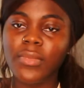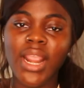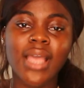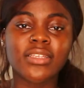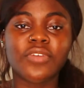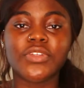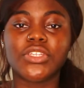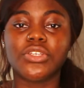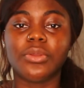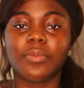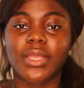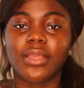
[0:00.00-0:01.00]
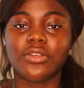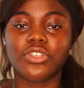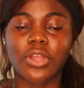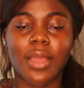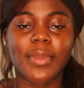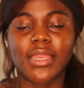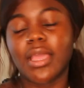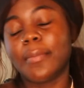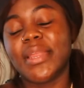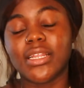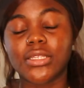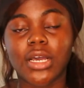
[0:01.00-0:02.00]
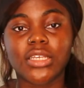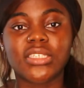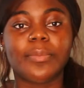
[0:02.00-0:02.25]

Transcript: has nothing to do with me. Do you know what I mean? I mean, it does,